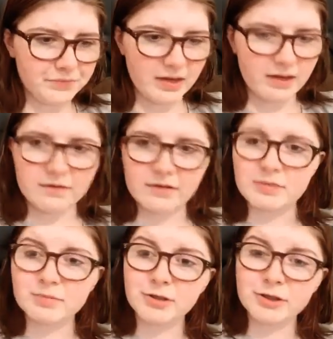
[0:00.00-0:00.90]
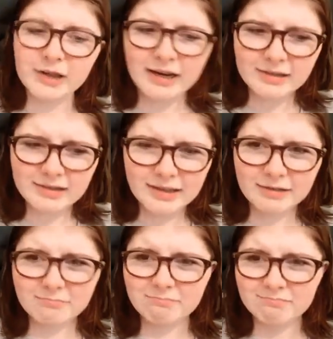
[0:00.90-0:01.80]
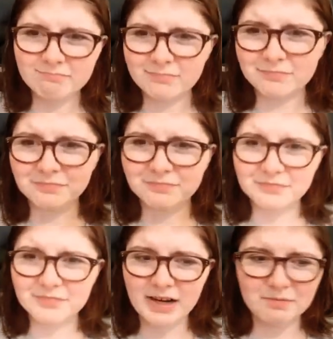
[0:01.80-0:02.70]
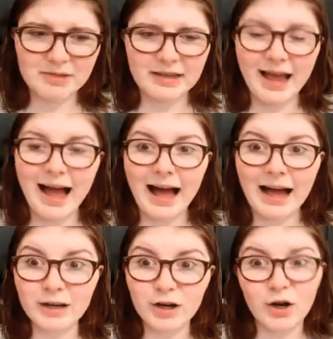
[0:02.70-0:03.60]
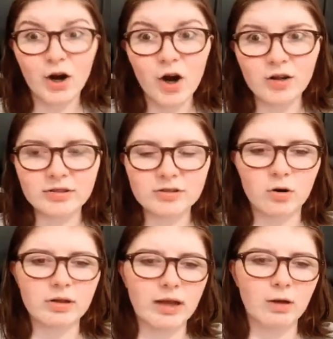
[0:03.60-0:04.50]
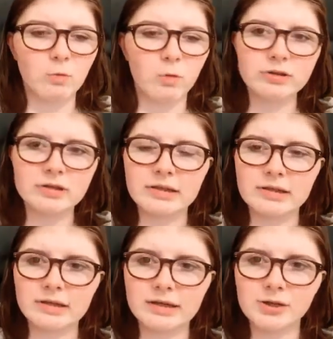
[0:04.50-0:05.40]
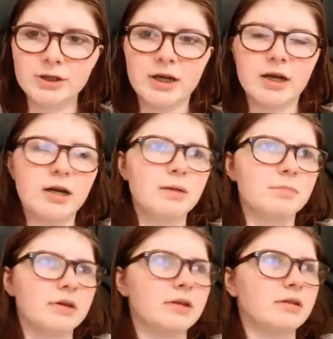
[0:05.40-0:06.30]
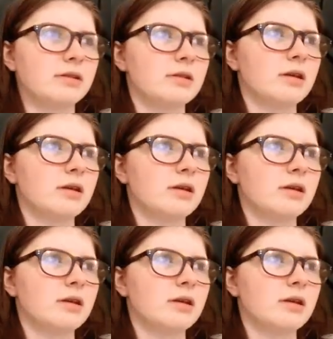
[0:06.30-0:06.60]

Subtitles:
if he's projecting and being like, ha, girls, or like, what's the sitch? Because,